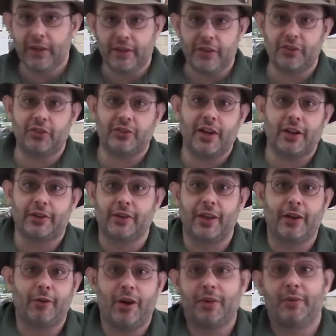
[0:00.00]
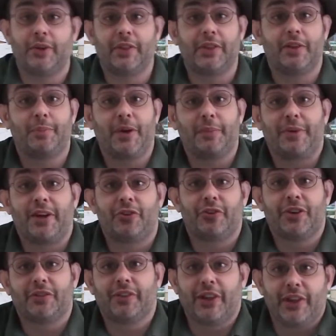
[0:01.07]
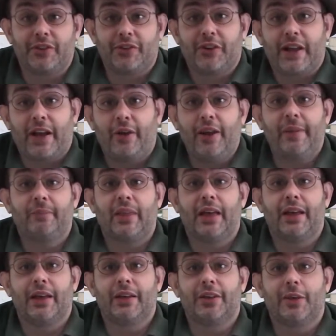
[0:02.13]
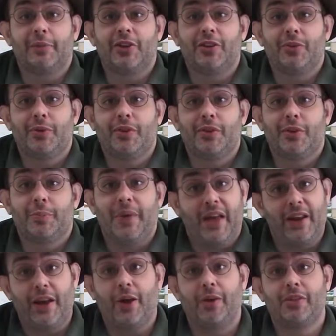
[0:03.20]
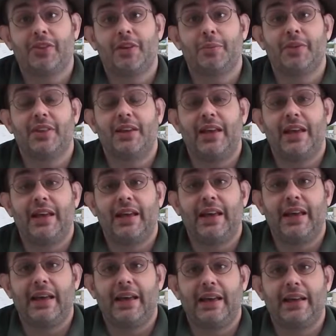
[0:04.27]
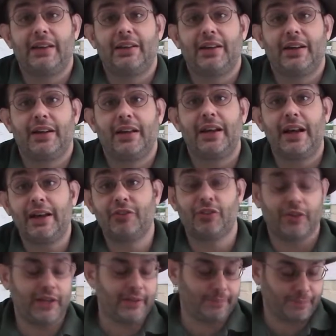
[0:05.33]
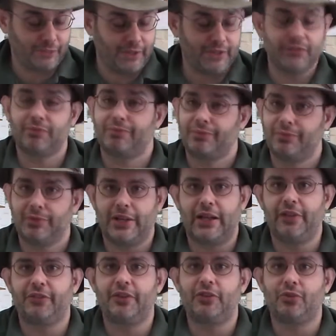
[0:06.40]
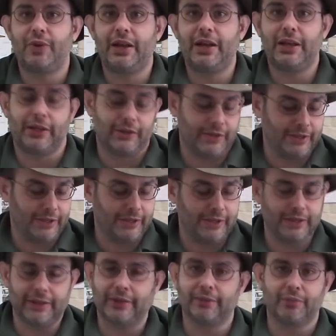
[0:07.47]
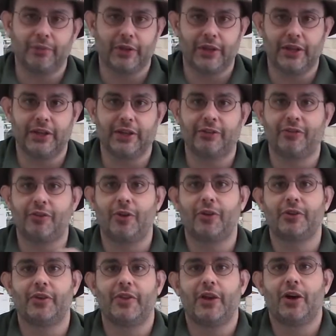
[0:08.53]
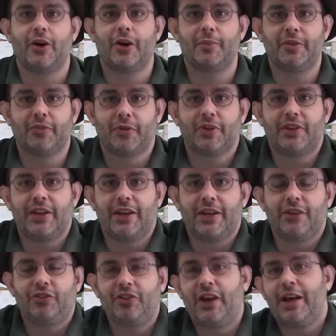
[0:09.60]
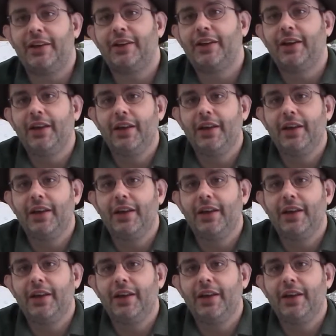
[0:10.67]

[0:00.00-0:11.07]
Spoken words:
this is Dr. Langlois with the Pet Pantry of Lancaster County, and coming to you with your pet health tip of the day. And it kind of fits right in, looking at salt on the arm before taking a shot.